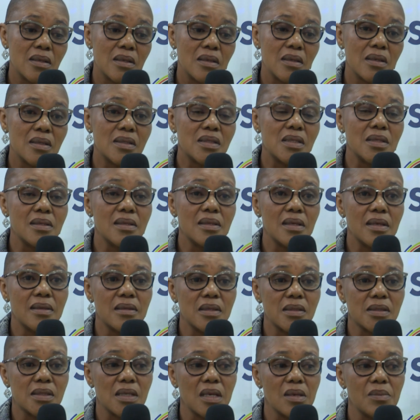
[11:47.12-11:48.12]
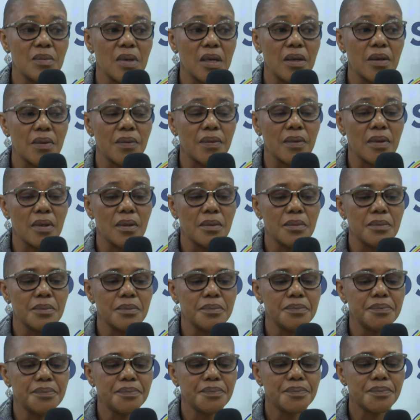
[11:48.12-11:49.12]
Let us clap for Master
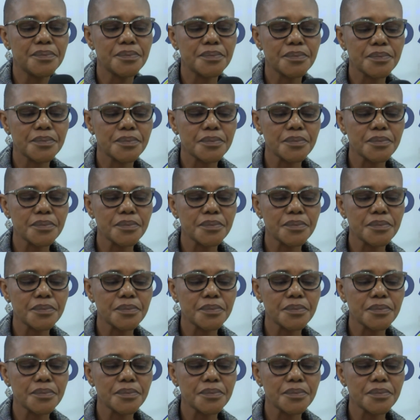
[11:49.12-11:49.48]
Jesus.